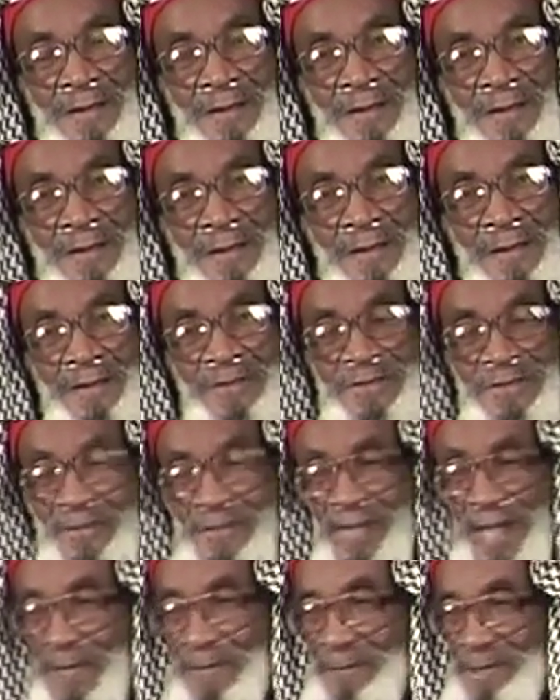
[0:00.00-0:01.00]
But you
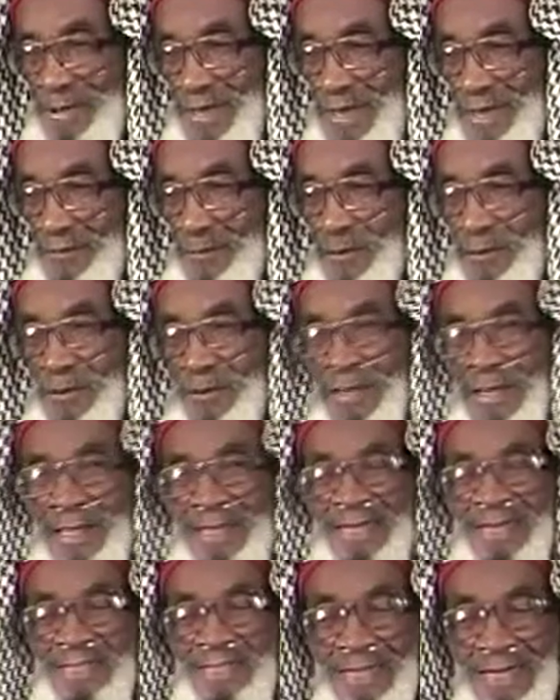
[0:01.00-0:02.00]
got people
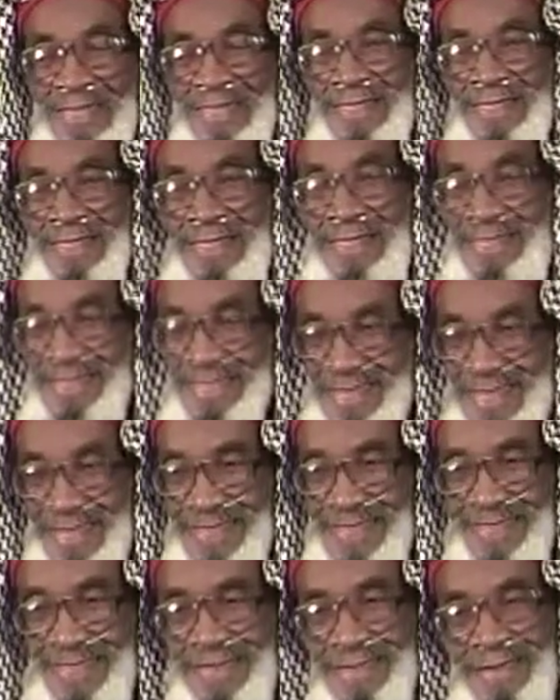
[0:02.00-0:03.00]

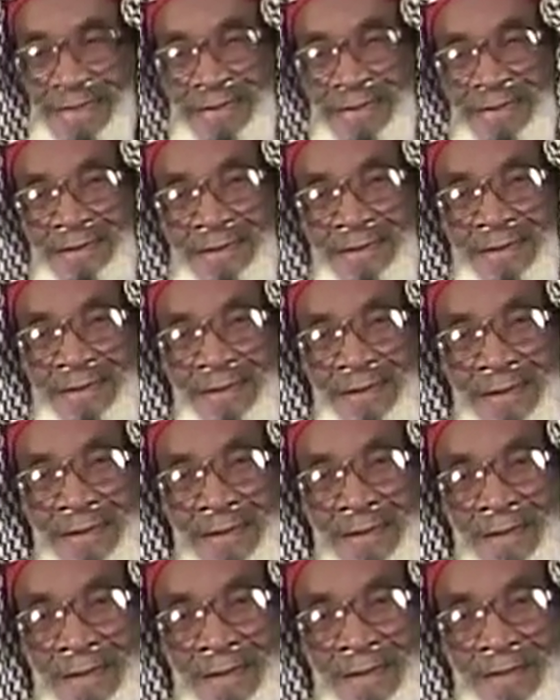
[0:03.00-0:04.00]
literally
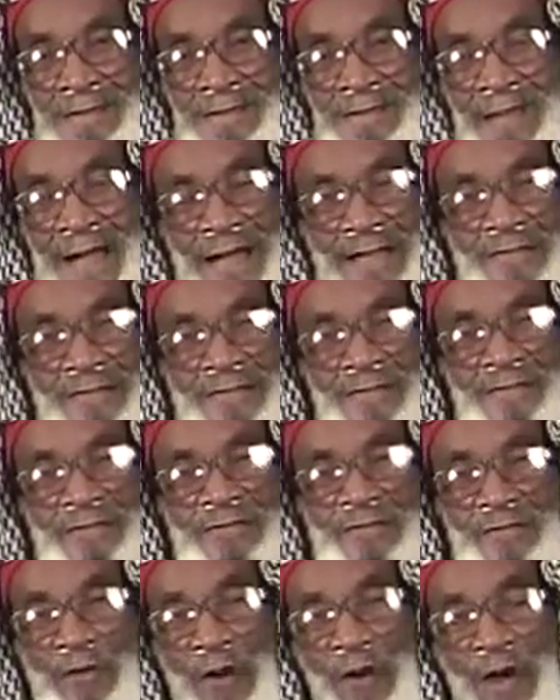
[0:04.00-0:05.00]
trying to
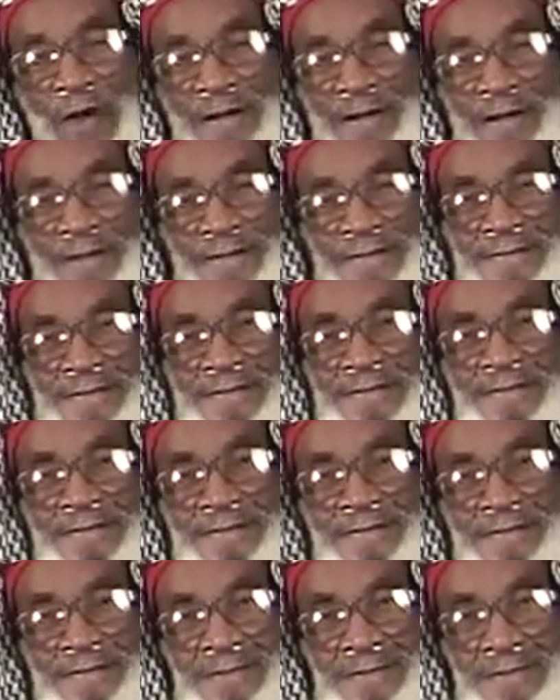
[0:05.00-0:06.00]
destroy us,
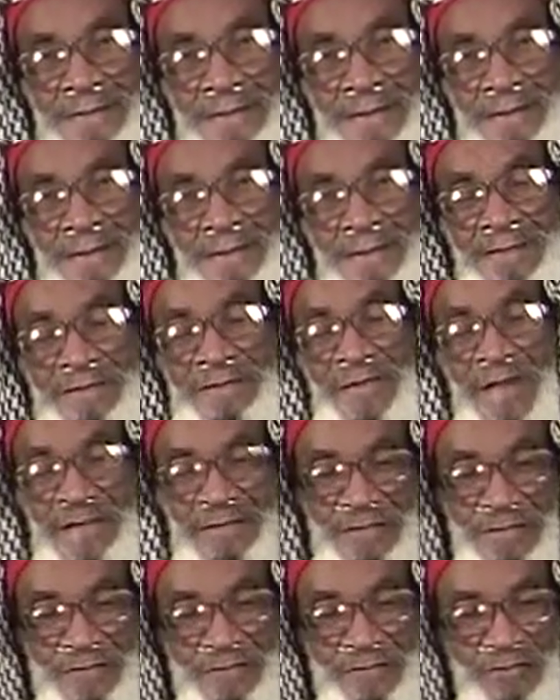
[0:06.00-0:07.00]

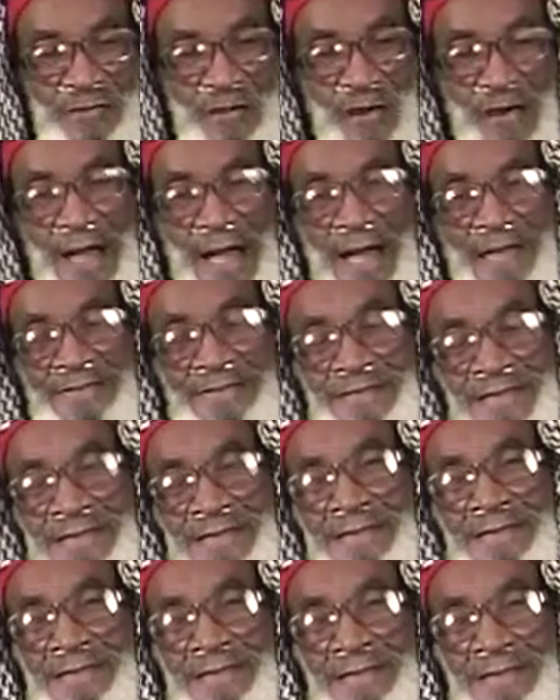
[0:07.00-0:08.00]
trying to destroy our
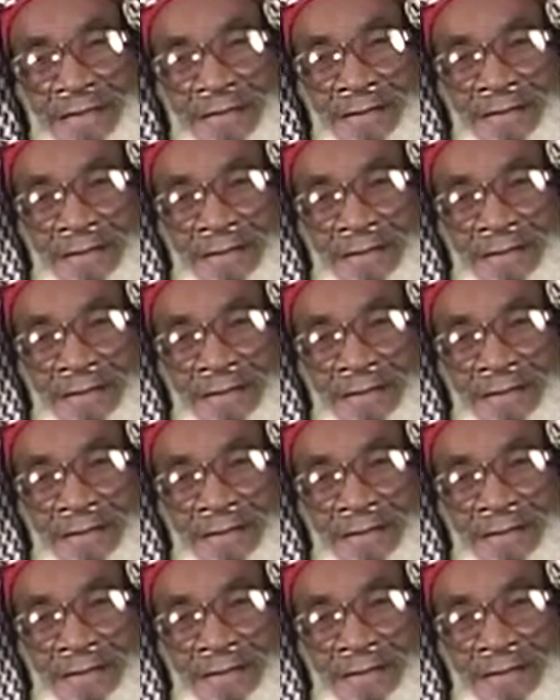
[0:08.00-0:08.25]
deen.